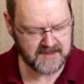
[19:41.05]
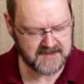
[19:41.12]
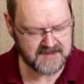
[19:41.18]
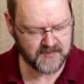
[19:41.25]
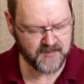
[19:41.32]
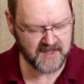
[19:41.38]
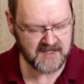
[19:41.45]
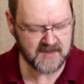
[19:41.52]

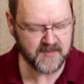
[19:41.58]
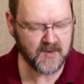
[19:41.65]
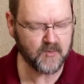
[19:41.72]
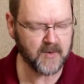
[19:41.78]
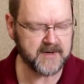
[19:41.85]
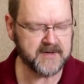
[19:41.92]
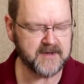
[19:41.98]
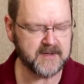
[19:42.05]
depending upon
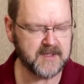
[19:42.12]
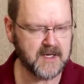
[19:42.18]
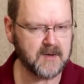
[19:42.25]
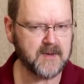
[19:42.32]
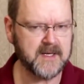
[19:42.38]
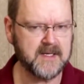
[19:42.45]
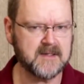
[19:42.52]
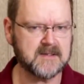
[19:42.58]
where you're
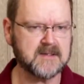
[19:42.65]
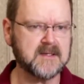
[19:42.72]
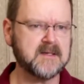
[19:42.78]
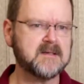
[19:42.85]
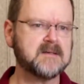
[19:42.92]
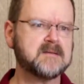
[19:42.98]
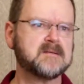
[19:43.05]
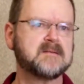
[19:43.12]

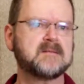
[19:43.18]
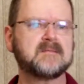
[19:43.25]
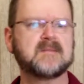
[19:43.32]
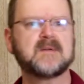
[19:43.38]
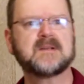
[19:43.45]
going,